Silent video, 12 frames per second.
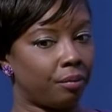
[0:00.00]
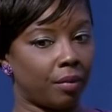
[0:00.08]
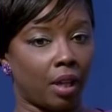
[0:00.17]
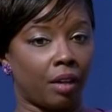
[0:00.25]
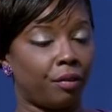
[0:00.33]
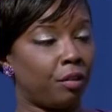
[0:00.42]

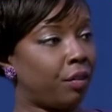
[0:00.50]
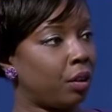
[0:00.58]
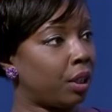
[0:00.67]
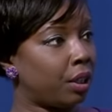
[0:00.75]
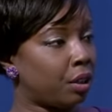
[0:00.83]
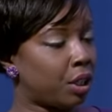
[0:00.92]
If you feel
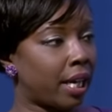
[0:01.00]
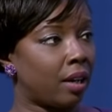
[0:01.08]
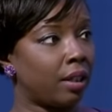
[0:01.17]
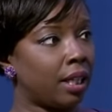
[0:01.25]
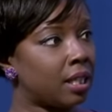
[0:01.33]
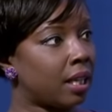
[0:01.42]
that your child
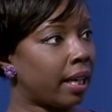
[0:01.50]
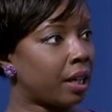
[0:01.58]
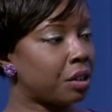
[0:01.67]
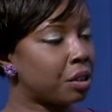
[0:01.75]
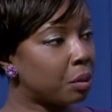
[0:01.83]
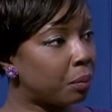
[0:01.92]
needs that
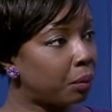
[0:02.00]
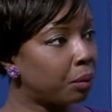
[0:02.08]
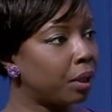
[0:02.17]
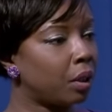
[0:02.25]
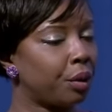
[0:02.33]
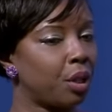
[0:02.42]
extra
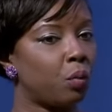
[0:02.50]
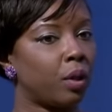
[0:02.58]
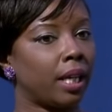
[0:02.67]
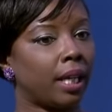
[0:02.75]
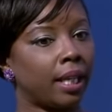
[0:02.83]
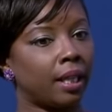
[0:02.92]
support, or you want
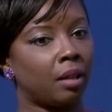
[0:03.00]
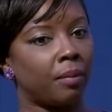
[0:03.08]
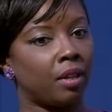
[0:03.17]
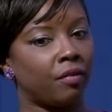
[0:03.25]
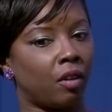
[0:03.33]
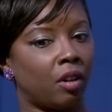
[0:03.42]
to get them
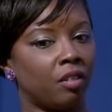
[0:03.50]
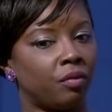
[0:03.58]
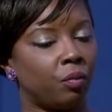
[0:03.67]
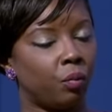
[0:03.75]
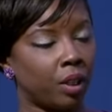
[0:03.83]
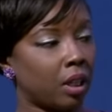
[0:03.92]
involved
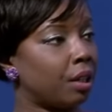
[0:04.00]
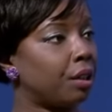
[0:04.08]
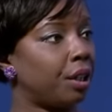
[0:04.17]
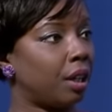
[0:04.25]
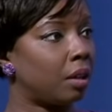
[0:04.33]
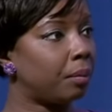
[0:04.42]
with other young people.